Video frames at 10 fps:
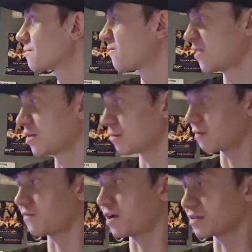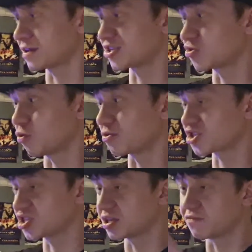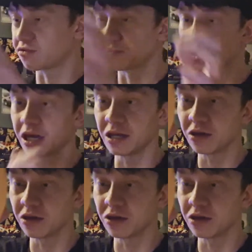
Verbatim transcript: In fact, it's not see-through in any